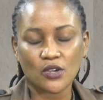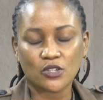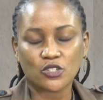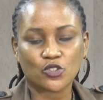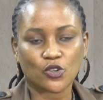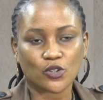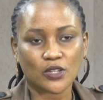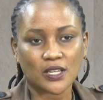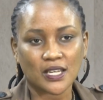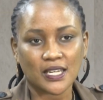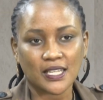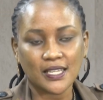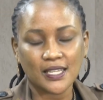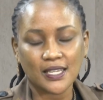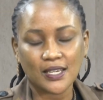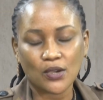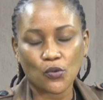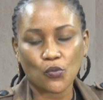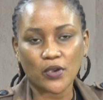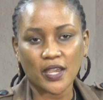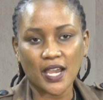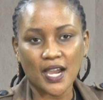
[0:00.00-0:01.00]
shortly.
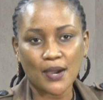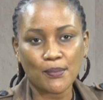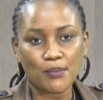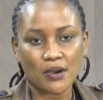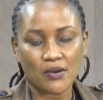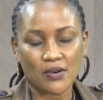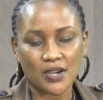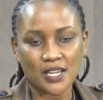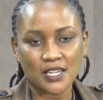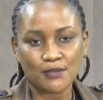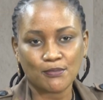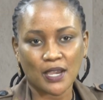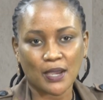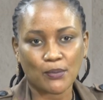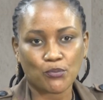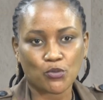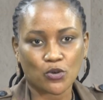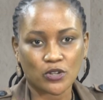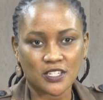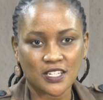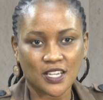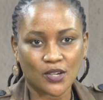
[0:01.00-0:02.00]
We are powered by
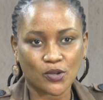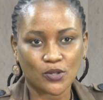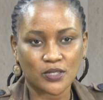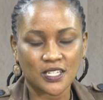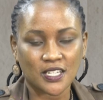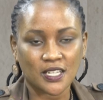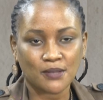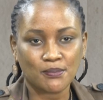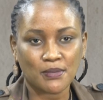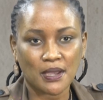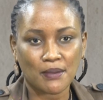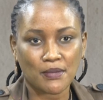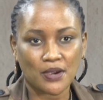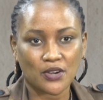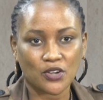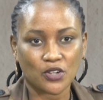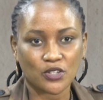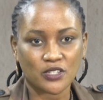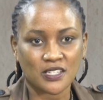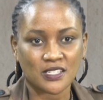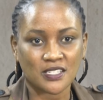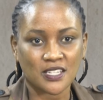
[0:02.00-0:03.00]
Protea Hotel by
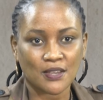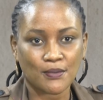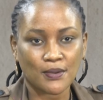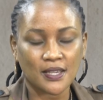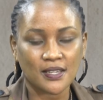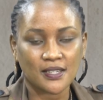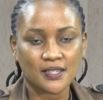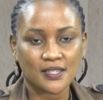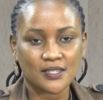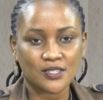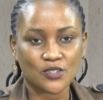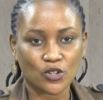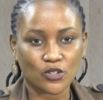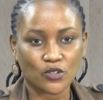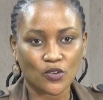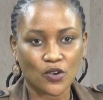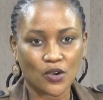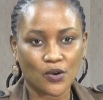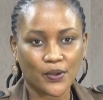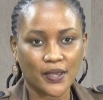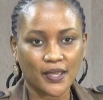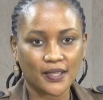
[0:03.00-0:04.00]
Marriott Entebbe. Don't go
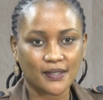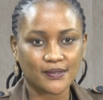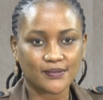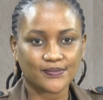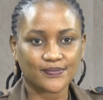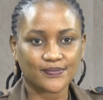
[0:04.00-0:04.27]
away.